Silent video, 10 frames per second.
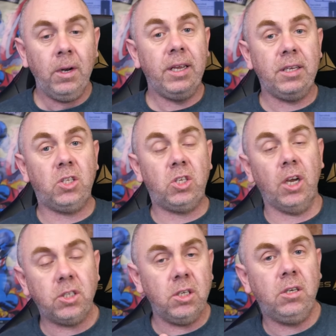It
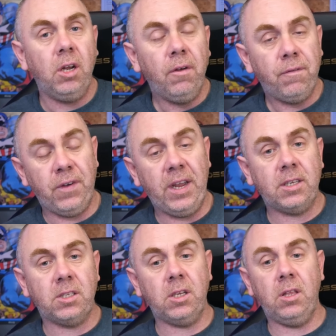doesn't
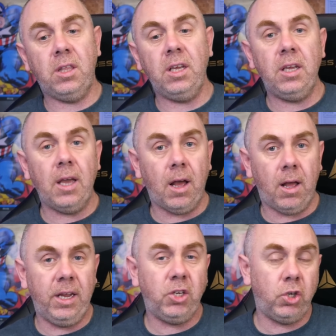fix the
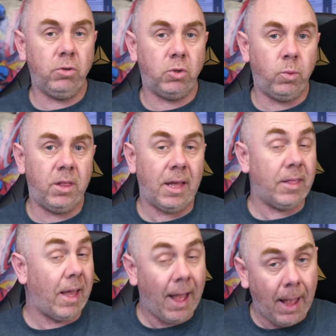issues with
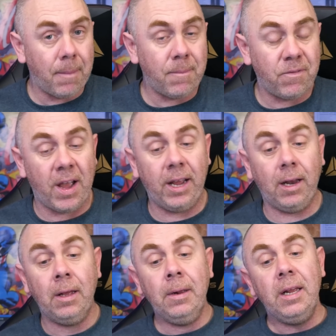the ham file.